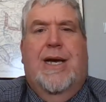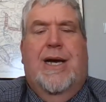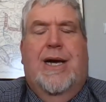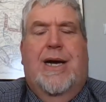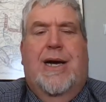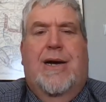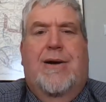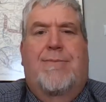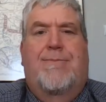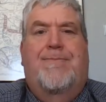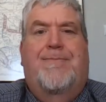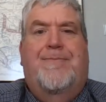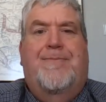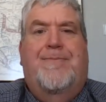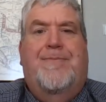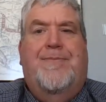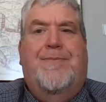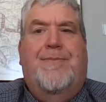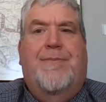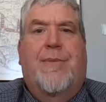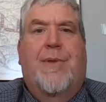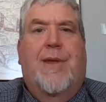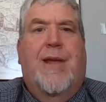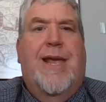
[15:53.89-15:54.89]
Um,
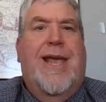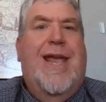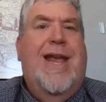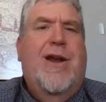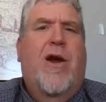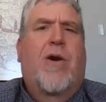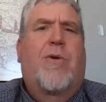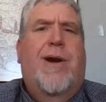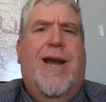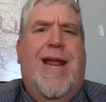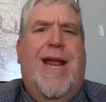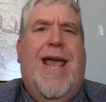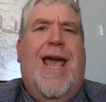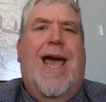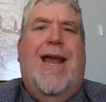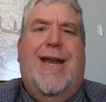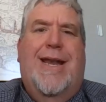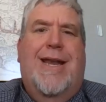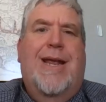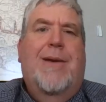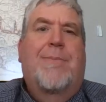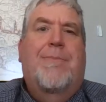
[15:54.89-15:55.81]
he had already had an